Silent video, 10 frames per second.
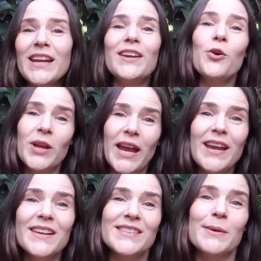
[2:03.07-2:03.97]
and okay
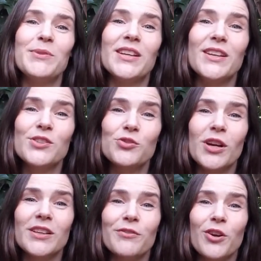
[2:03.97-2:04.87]
accepting
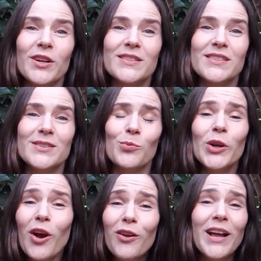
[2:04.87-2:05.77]
constructive criticism. We
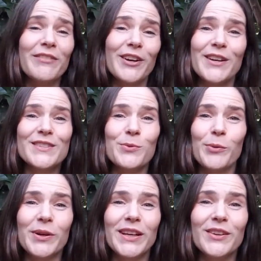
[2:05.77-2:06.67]
all have areas where
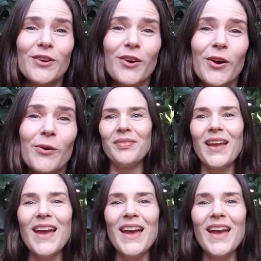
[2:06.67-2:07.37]
we need to grow.